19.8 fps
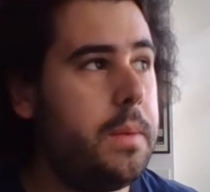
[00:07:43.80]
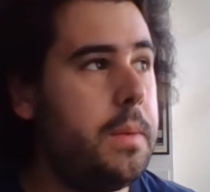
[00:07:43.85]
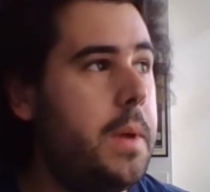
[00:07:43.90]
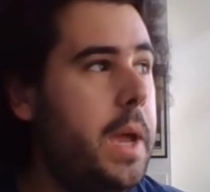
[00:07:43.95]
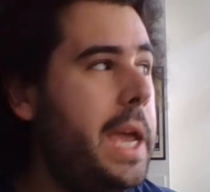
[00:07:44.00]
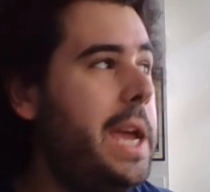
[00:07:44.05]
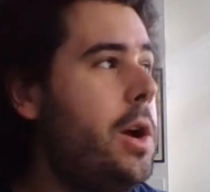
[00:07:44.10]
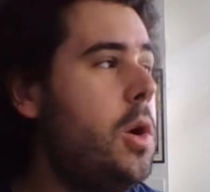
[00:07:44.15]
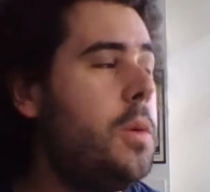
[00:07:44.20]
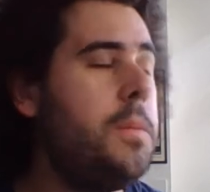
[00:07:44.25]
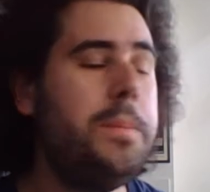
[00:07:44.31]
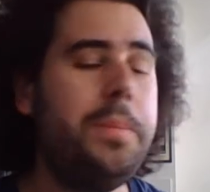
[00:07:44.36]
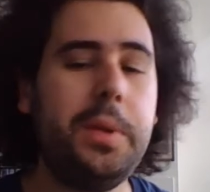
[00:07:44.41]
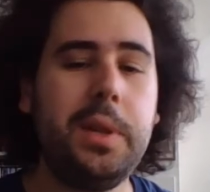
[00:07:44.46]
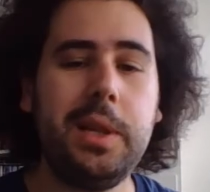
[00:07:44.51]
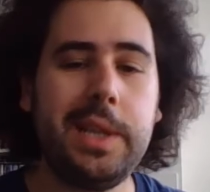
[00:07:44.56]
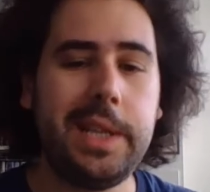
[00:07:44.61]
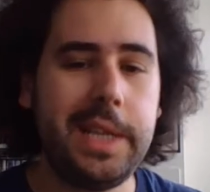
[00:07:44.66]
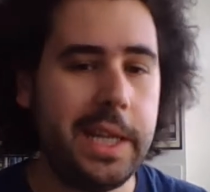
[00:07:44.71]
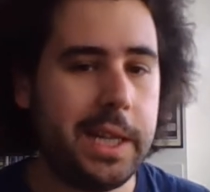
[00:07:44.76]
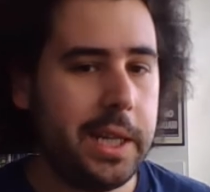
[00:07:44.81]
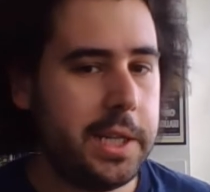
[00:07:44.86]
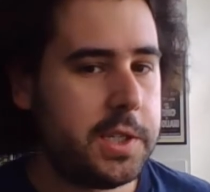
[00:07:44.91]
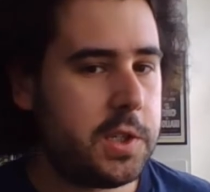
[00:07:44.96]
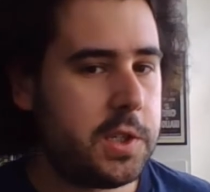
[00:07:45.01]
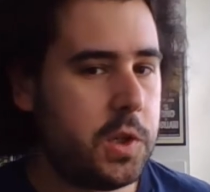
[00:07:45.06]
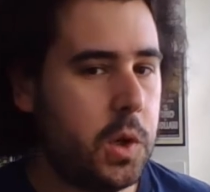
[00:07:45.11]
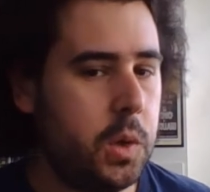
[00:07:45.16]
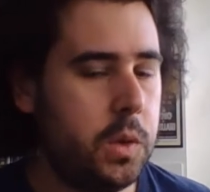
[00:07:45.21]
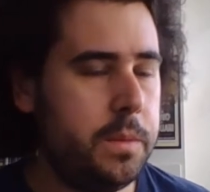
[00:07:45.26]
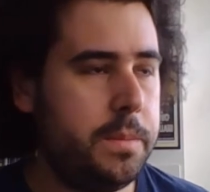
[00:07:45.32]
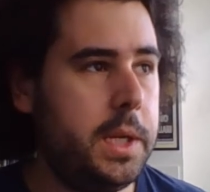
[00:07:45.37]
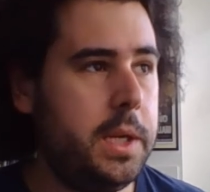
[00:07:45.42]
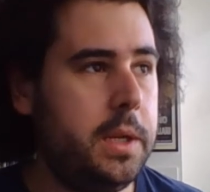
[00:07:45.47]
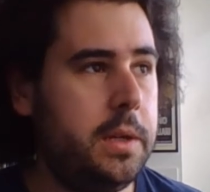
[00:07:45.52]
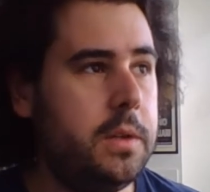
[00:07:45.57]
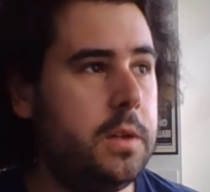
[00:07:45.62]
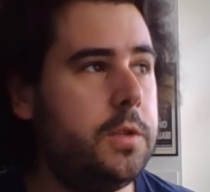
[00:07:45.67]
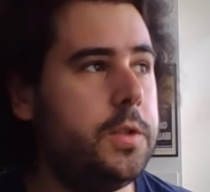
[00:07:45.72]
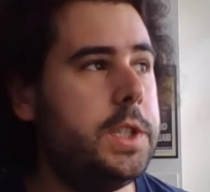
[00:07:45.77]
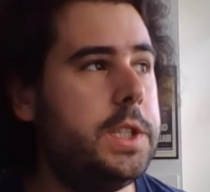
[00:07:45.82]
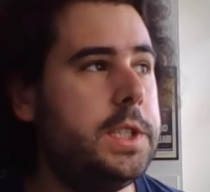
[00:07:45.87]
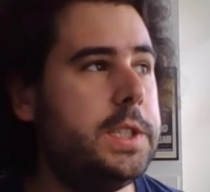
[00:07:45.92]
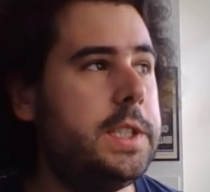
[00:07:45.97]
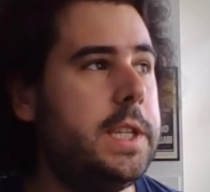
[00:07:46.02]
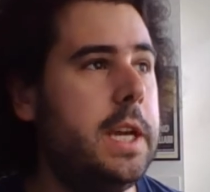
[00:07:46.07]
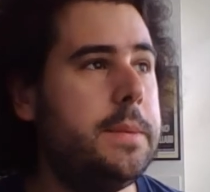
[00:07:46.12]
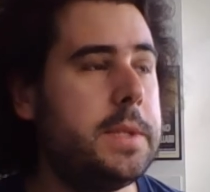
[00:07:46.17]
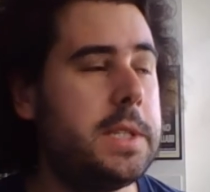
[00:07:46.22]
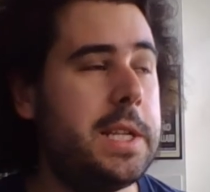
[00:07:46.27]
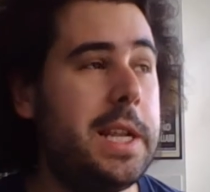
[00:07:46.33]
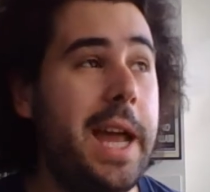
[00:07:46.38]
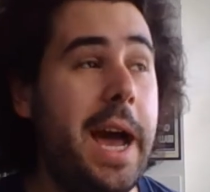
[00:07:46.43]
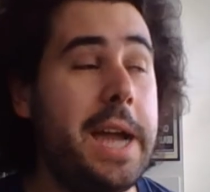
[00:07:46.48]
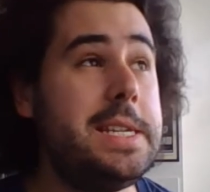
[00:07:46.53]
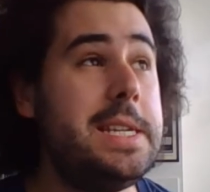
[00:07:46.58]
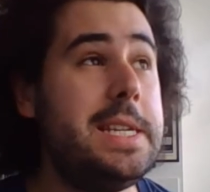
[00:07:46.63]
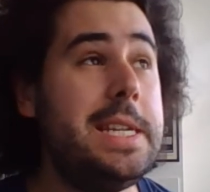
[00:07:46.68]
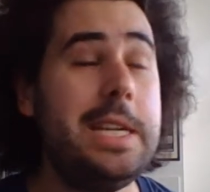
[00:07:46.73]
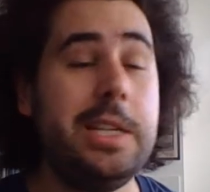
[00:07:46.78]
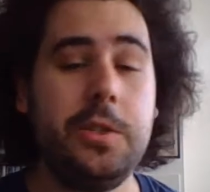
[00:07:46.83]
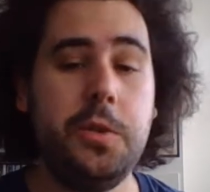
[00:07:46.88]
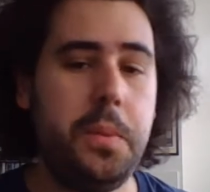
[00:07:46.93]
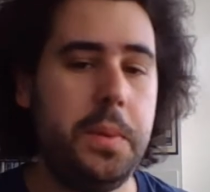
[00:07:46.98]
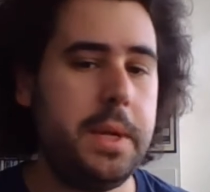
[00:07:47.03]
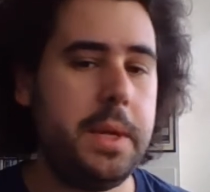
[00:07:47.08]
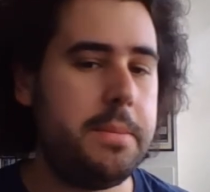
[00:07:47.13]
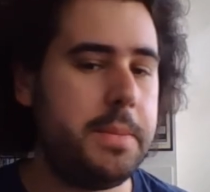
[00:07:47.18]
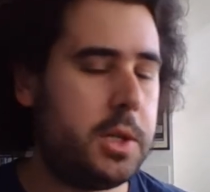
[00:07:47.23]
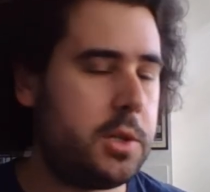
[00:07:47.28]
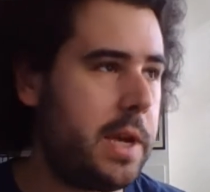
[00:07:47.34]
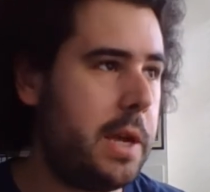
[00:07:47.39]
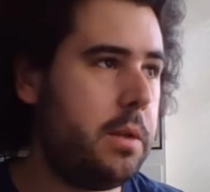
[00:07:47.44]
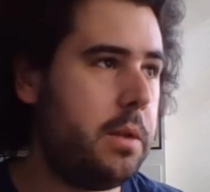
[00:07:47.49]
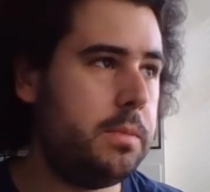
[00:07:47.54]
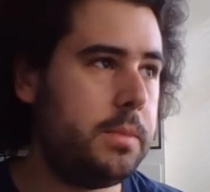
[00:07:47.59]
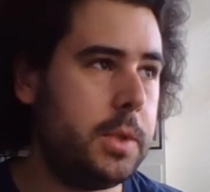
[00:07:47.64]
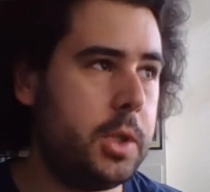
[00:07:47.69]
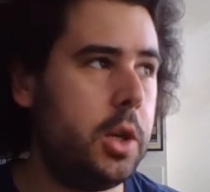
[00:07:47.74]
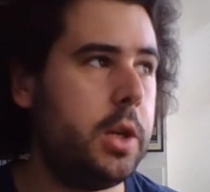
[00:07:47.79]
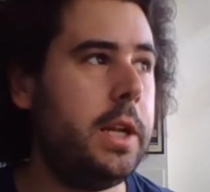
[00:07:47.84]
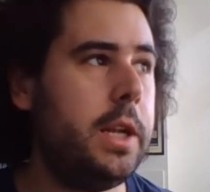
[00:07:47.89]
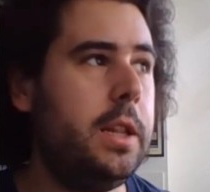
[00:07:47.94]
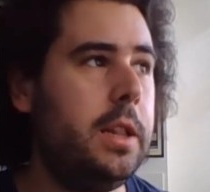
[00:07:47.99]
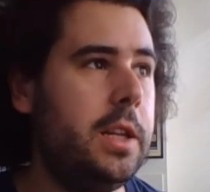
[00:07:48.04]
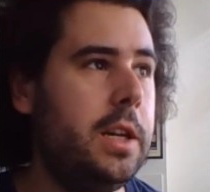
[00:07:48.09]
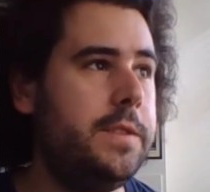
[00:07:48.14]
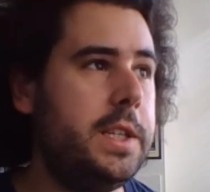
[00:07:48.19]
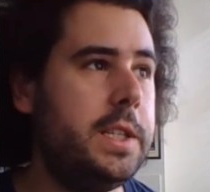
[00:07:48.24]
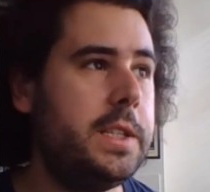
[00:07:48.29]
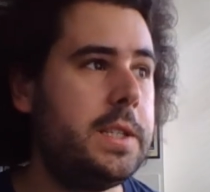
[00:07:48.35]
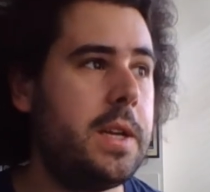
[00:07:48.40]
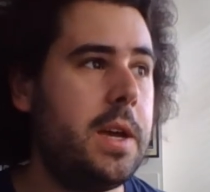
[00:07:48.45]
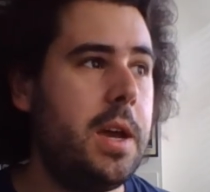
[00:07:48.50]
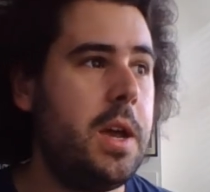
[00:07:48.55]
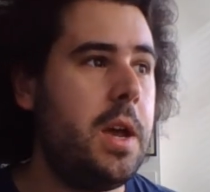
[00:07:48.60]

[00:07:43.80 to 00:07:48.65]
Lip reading: he completely sold me over this game. I said, I need to play because I'm gonna love it.